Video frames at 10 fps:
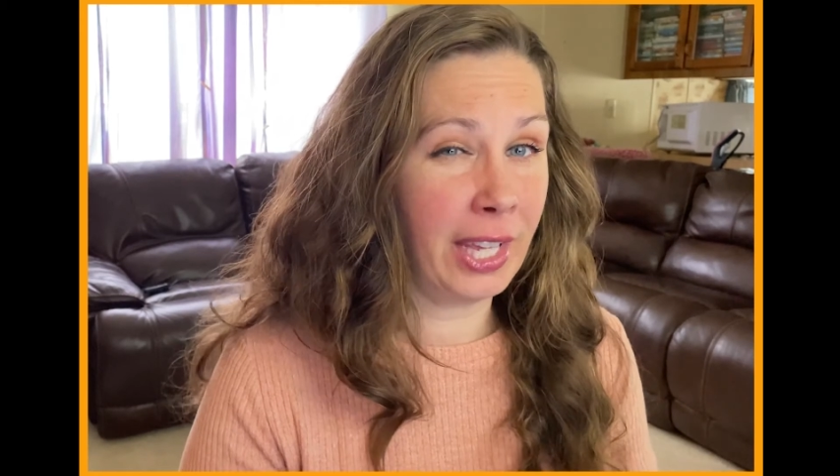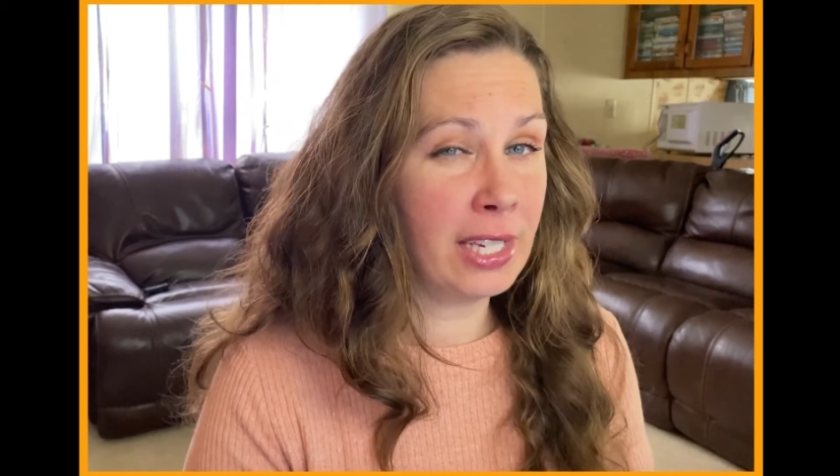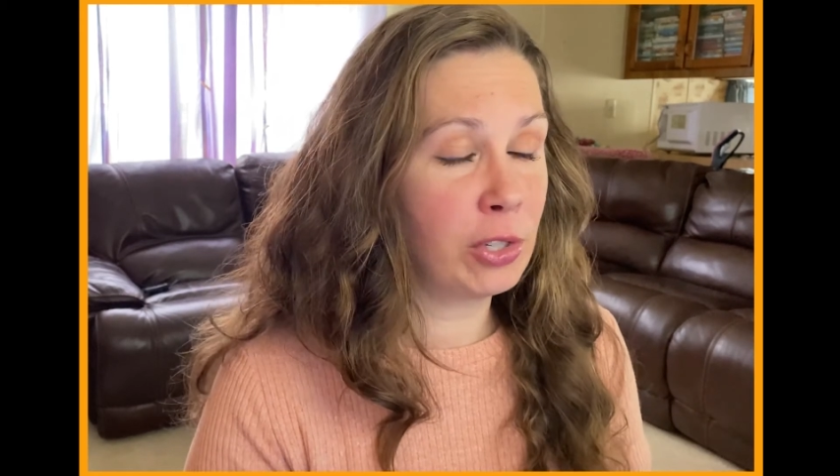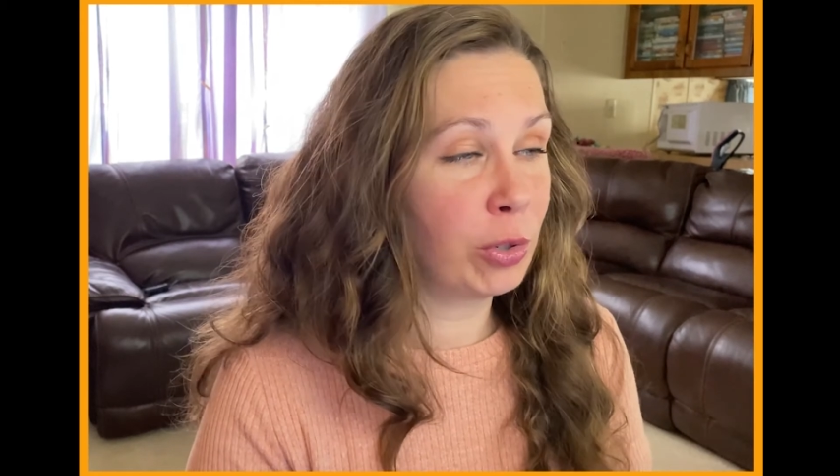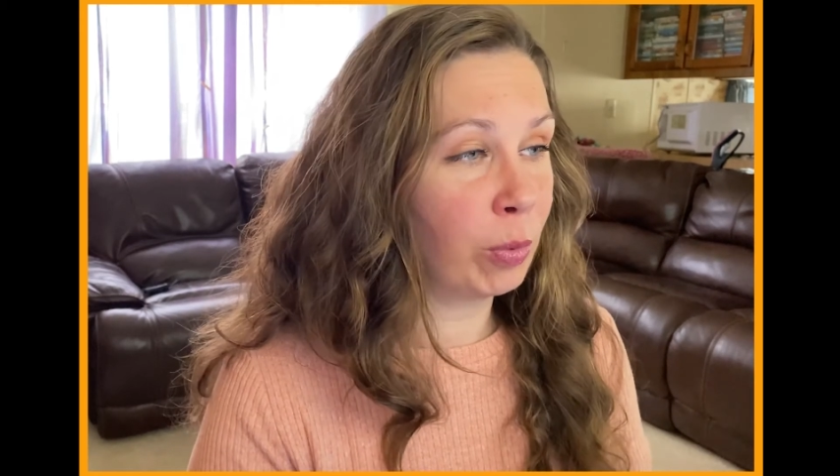
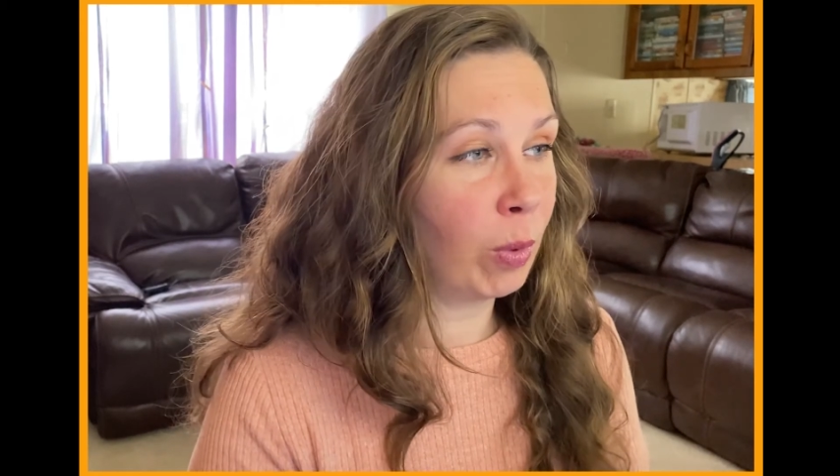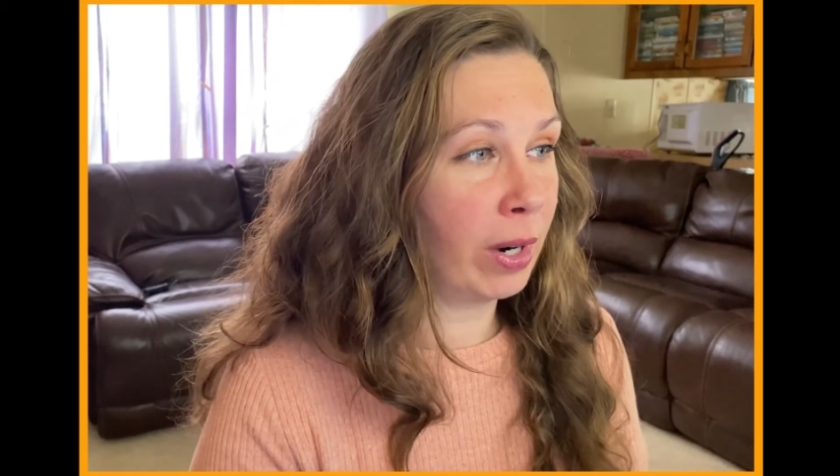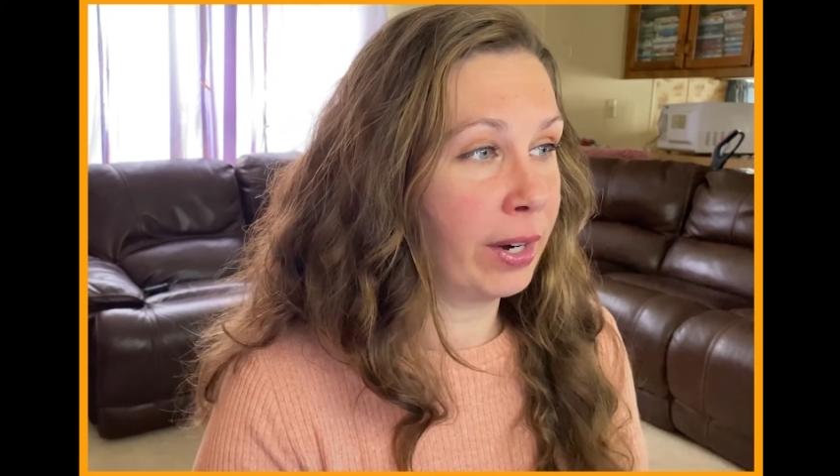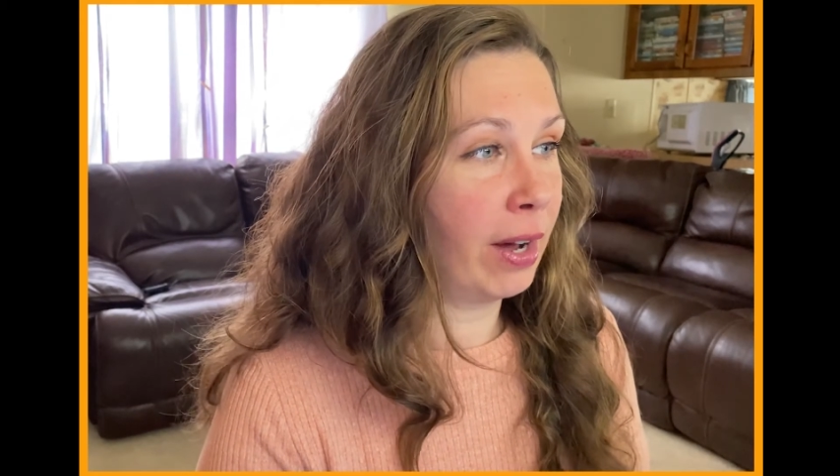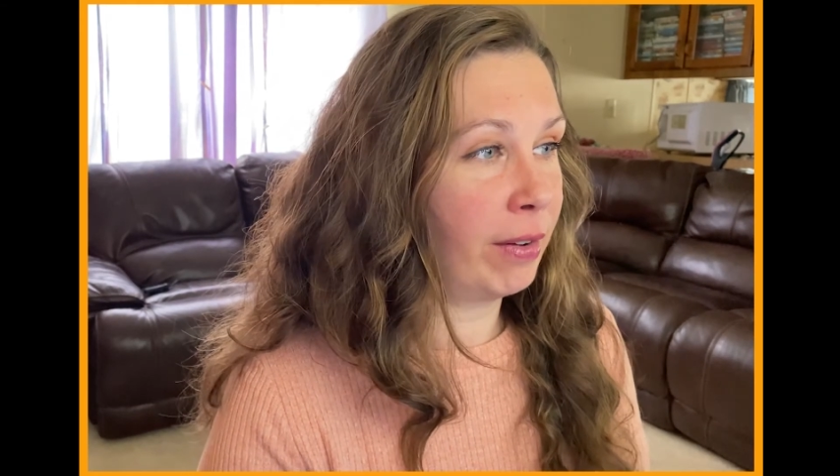each
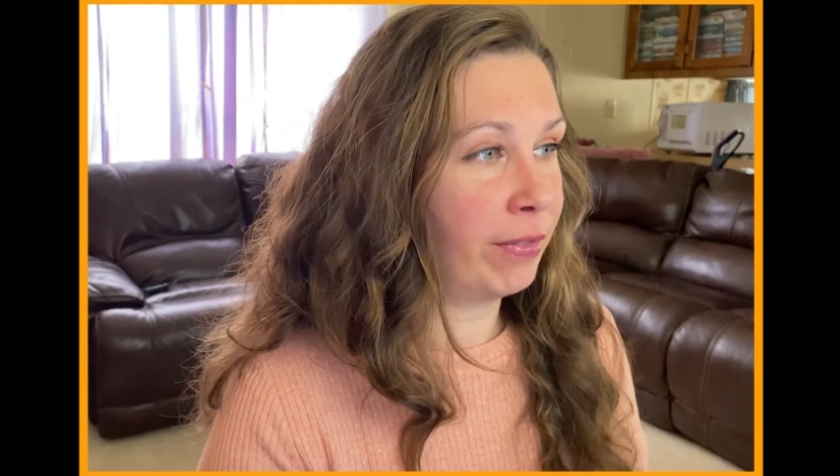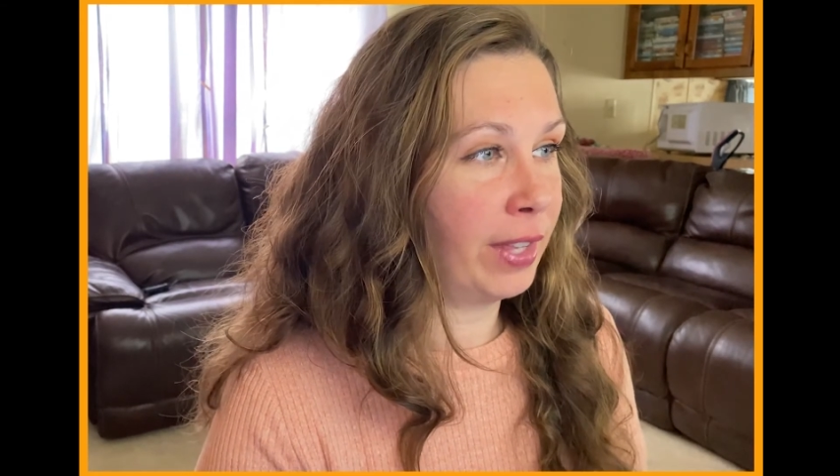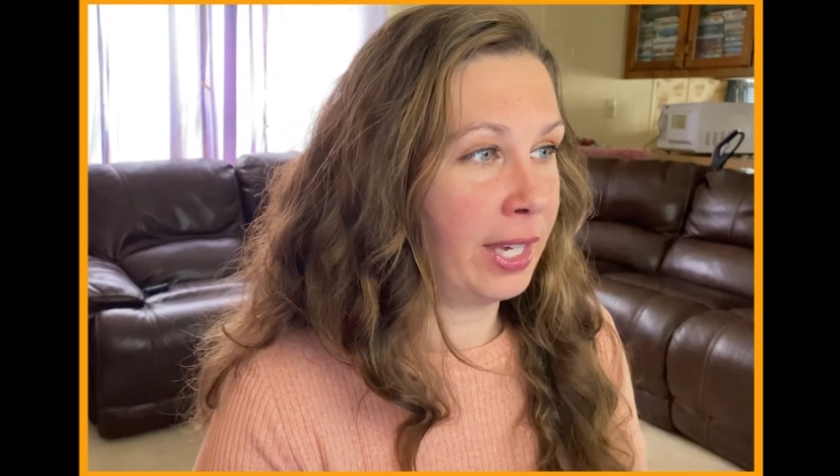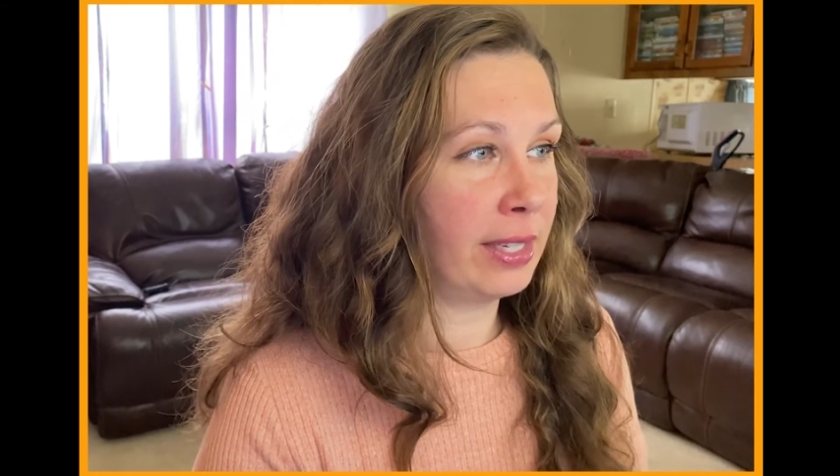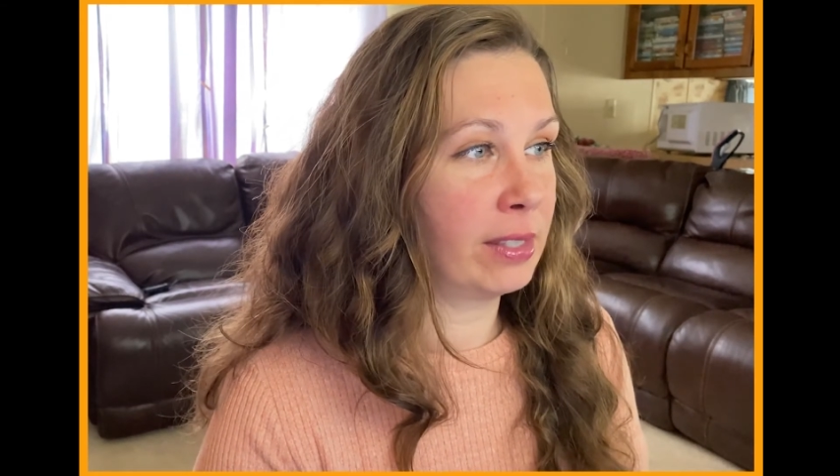one of
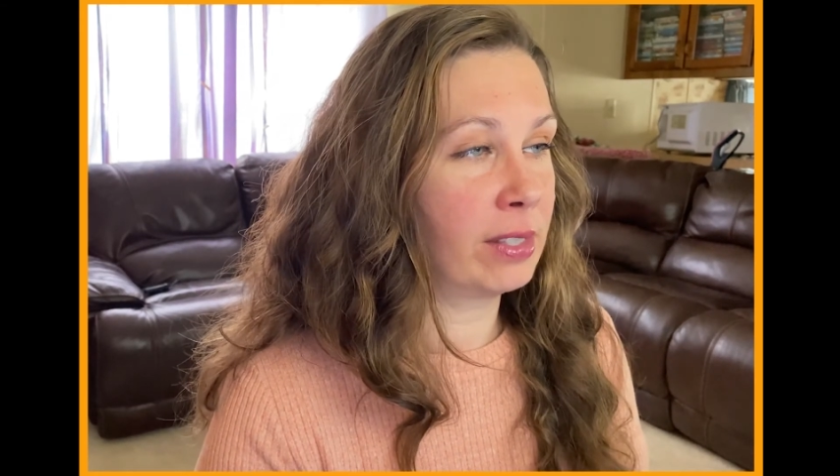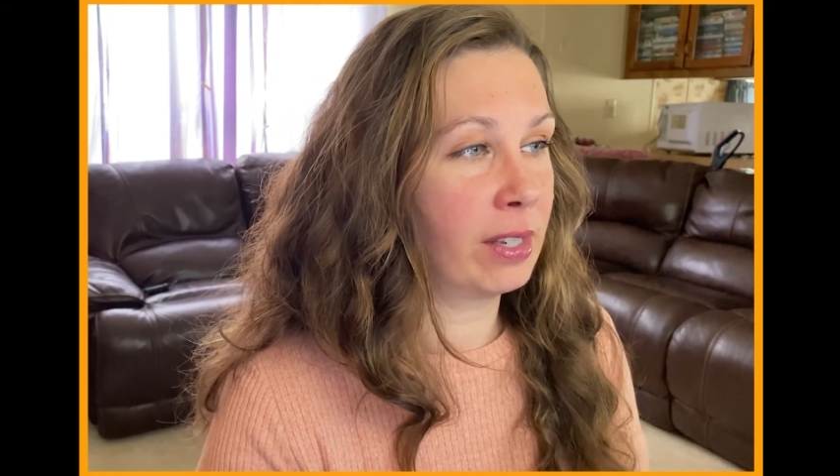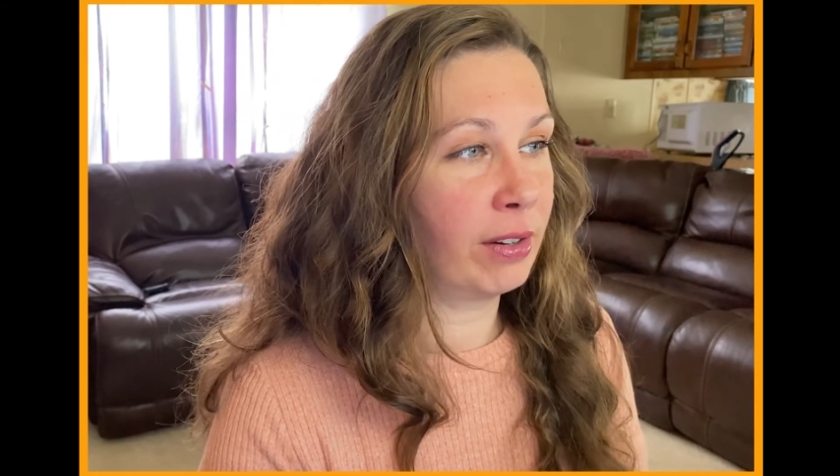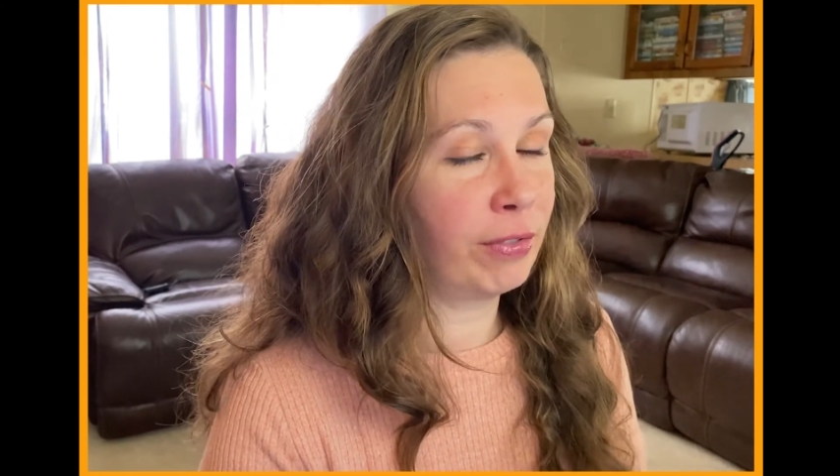these